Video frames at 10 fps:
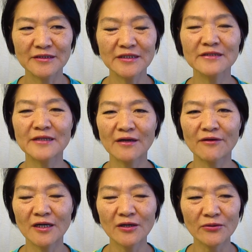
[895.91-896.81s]
in
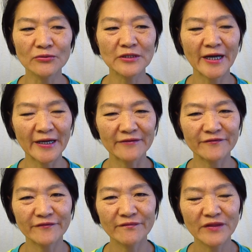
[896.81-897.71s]
our whole
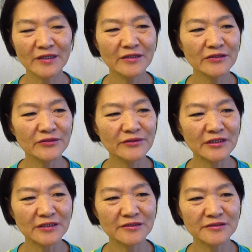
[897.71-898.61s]
life, you
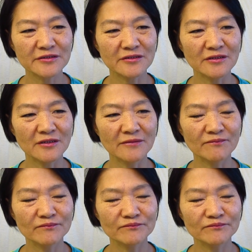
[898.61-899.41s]
need uh,